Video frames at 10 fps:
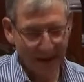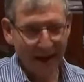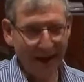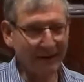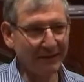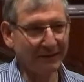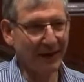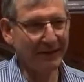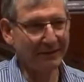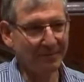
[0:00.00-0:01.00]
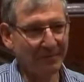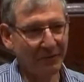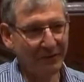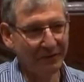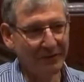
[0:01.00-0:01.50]
And I've had the
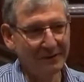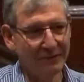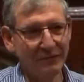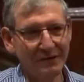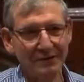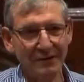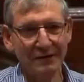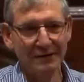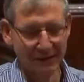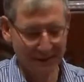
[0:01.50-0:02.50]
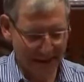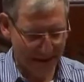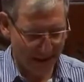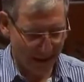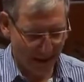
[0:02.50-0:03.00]
privilege of returning to
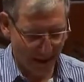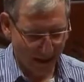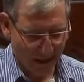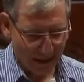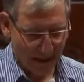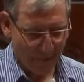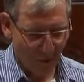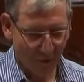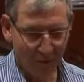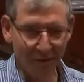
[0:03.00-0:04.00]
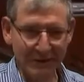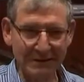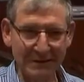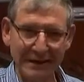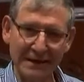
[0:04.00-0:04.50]
Niger in more
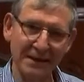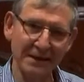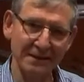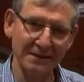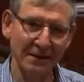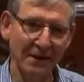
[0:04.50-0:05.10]
recent years.